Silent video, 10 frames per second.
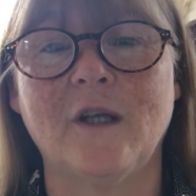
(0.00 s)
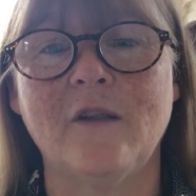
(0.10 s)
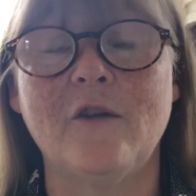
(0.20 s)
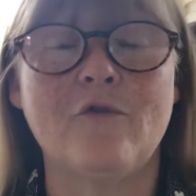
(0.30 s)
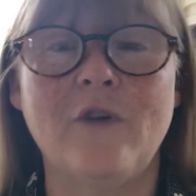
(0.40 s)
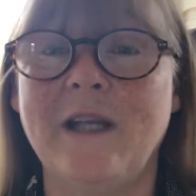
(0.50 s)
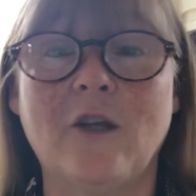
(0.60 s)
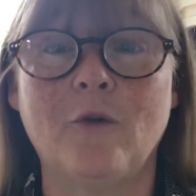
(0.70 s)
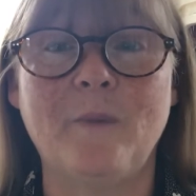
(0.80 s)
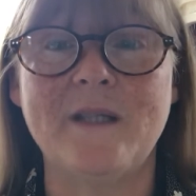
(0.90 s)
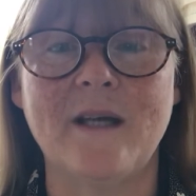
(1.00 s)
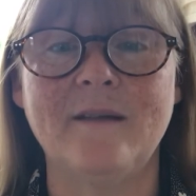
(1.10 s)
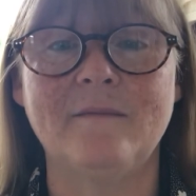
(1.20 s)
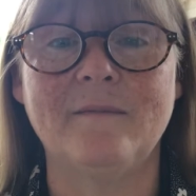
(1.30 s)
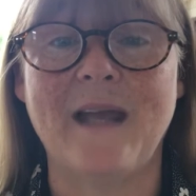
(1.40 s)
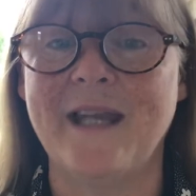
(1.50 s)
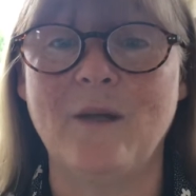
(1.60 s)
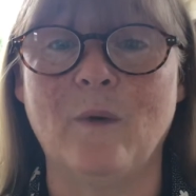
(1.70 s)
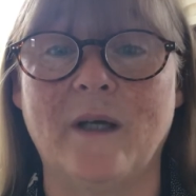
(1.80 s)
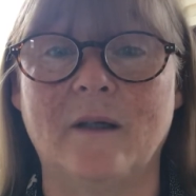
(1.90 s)
that really could be done
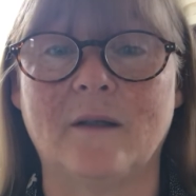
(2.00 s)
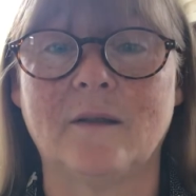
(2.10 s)
anywhere.